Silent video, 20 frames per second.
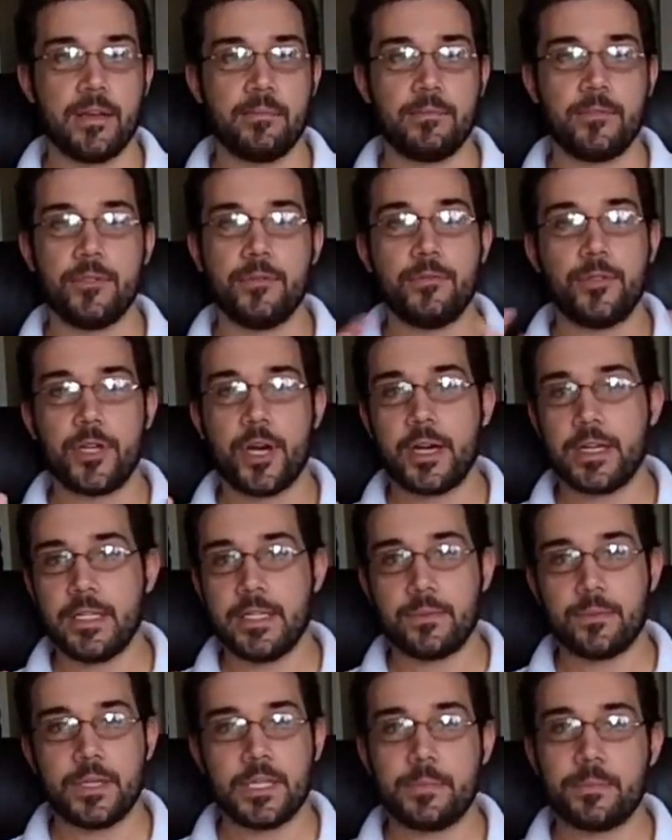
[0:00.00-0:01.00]
do Chinese
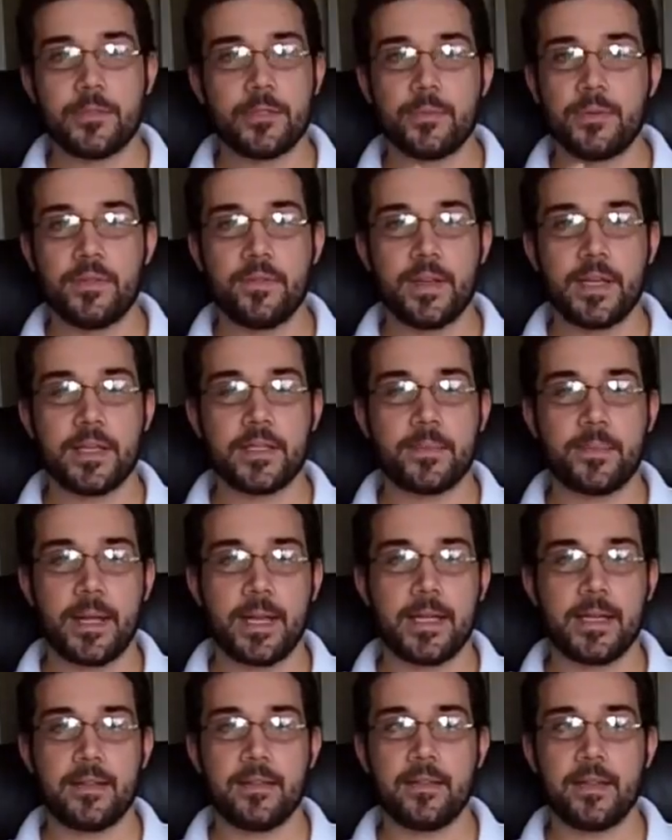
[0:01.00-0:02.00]
whispers with
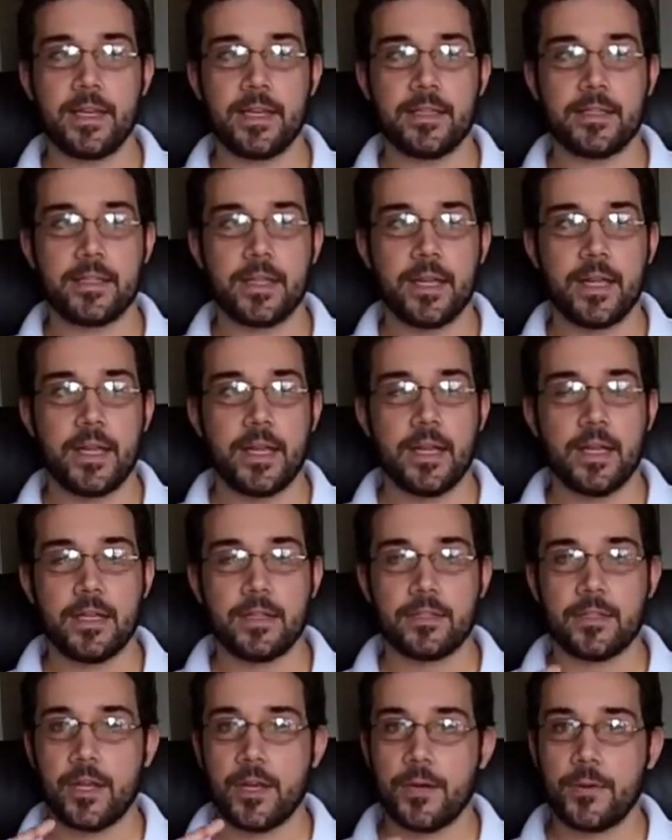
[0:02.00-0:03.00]
fingerspelling and things.
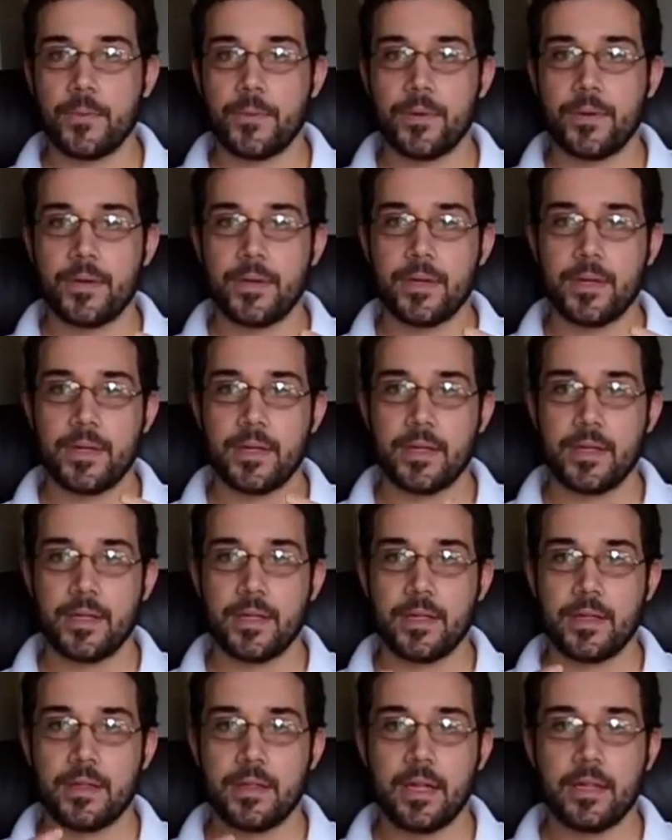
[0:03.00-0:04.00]
So
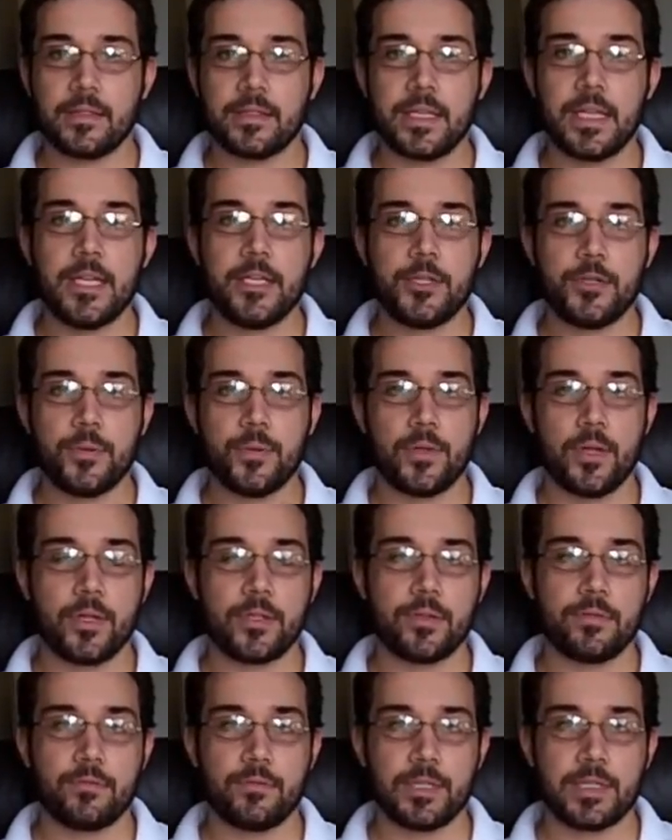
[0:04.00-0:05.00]
they'll teach you a lot
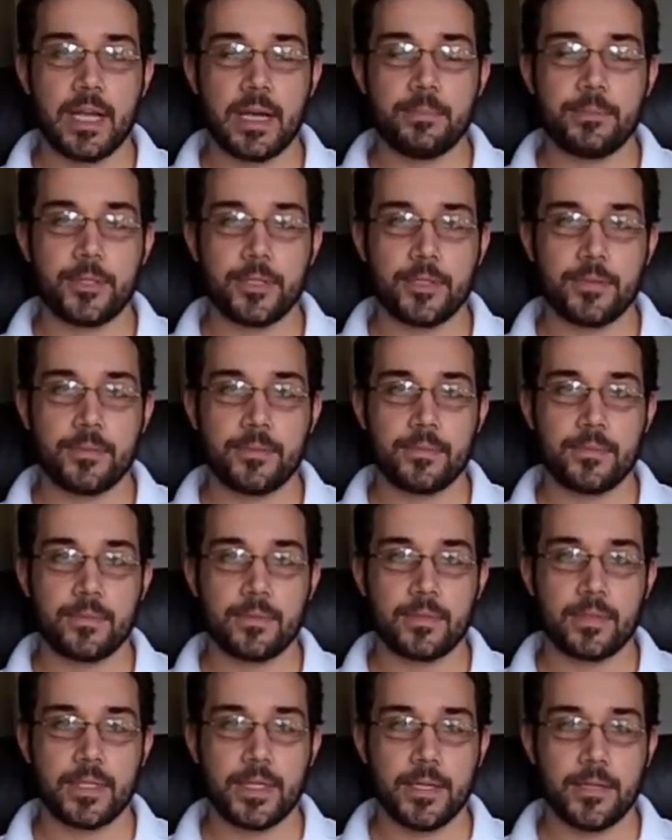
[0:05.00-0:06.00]
of reception
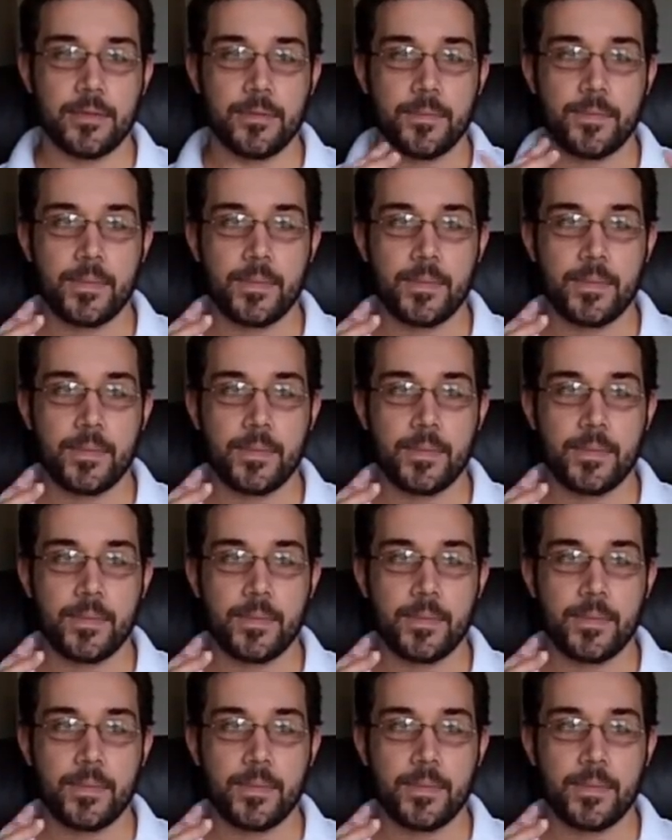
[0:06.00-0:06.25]
skill.